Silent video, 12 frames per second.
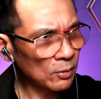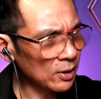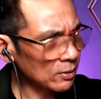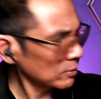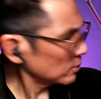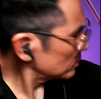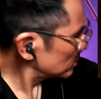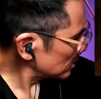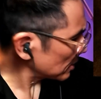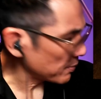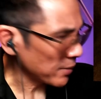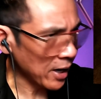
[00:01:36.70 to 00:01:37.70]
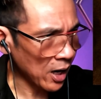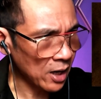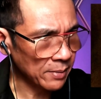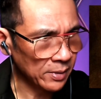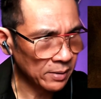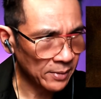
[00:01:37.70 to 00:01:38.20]
What was it
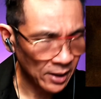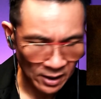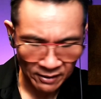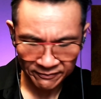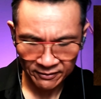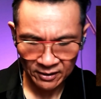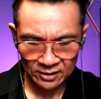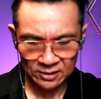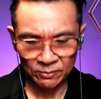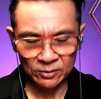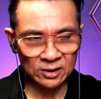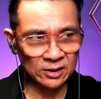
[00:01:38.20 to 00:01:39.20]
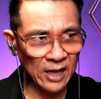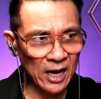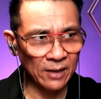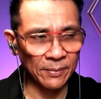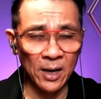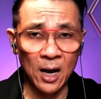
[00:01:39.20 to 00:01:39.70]
behind me, man? I feel like someone is
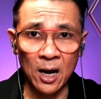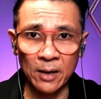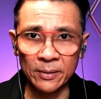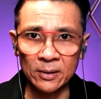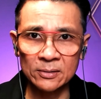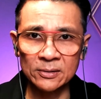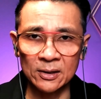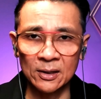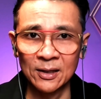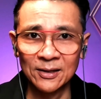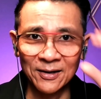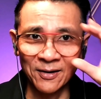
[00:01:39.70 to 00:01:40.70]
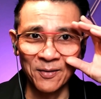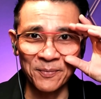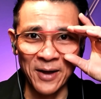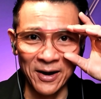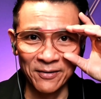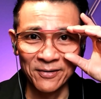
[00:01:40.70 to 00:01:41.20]
standing behind me. It's like,
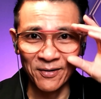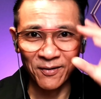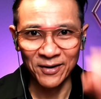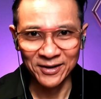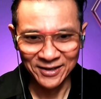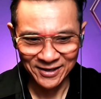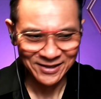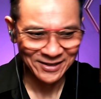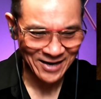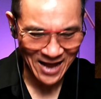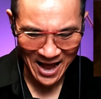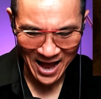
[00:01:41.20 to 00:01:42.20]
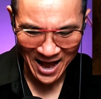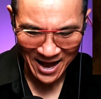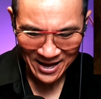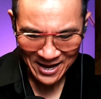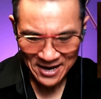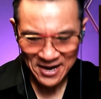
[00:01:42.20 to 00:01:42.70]
oh, paranoid.
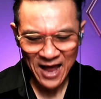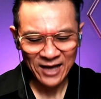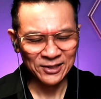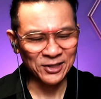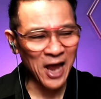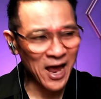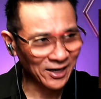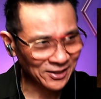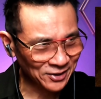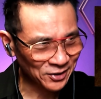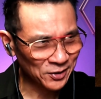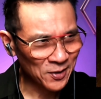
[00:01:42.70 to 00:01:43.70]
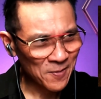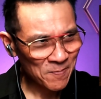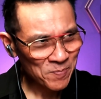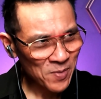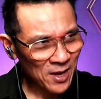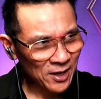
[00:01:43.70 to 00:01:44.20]
Next sentence.
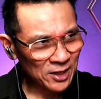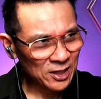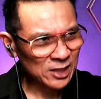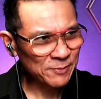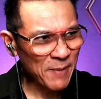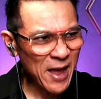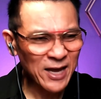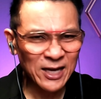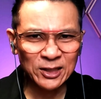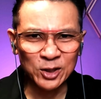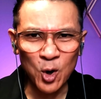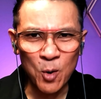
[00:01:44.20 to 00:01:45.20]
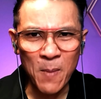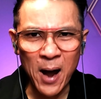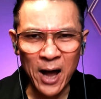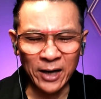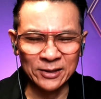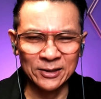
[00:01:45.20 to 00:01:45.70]
You're speaking too
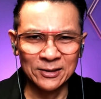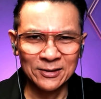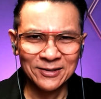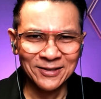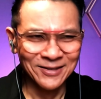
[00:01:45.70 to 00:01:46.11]
much.